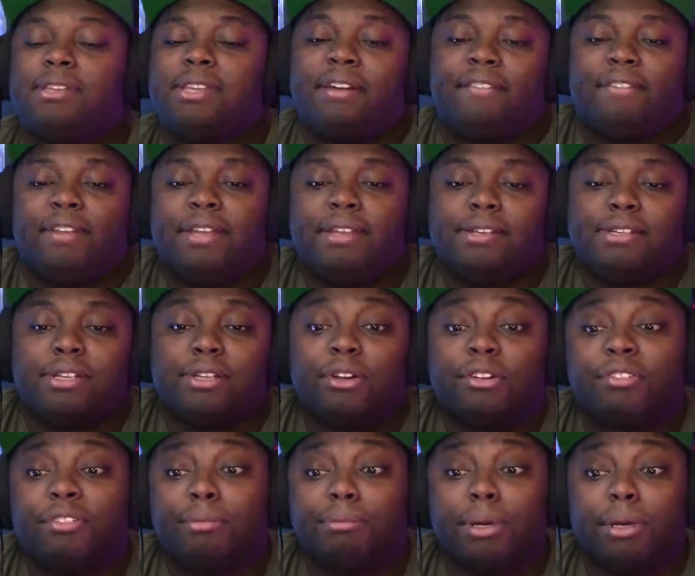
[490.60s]
Definitely doesn't
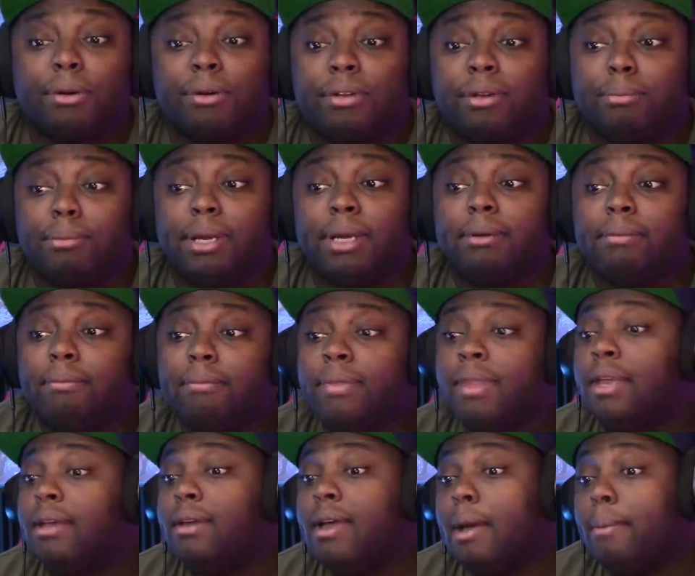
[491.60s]
look familiar to me,
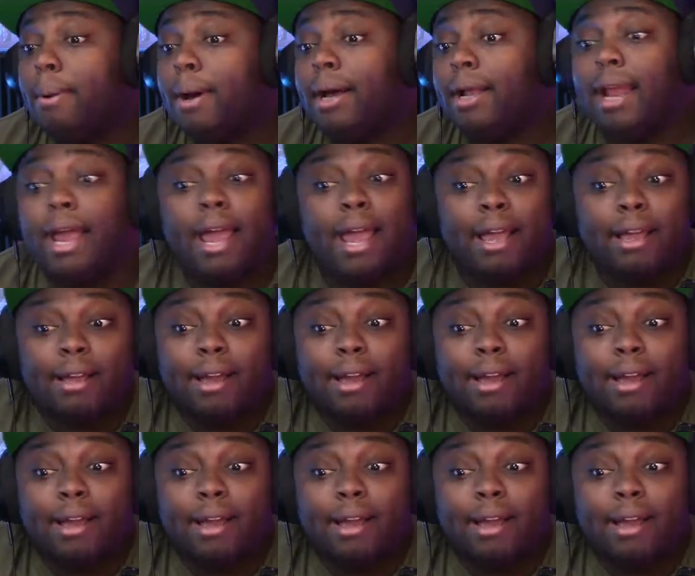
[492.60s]
but